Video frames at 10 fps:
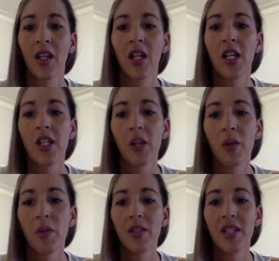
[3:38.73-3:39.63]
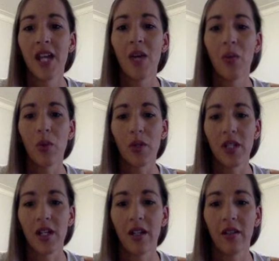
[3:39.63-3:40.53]
So it was that
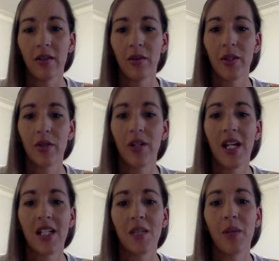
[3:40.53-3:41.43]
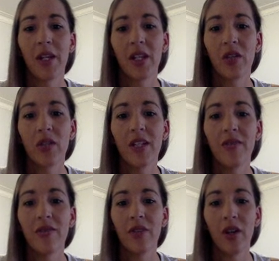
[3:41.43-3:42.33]
water was created by the
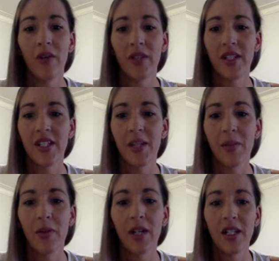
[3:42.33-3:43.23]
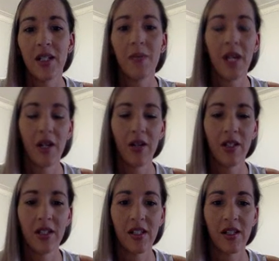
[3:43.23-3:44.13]
grief of the separated
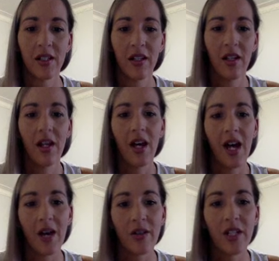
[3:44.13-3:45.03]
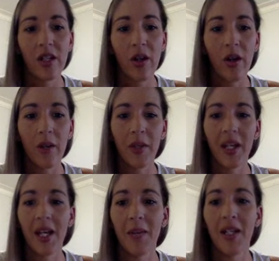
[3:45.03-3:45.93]
parents. Aotearoa
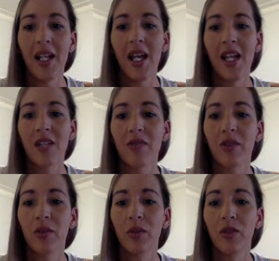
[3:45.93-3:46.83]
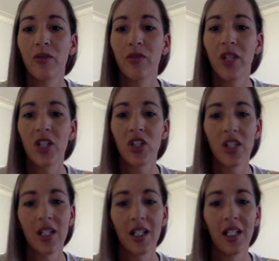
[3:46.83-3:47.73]
became a land filled with fresh,
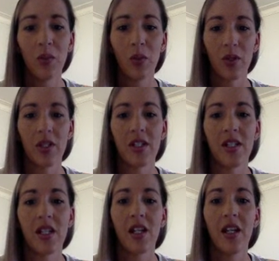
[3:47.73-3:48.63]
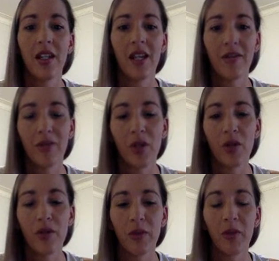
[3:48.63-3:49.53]
clean waters that flowed
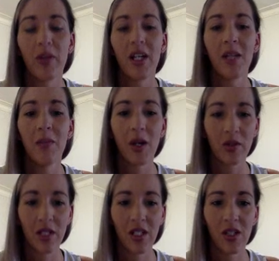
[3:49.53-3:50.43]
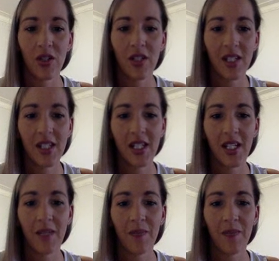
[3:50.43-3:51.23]
from the rugged mountains to the sea.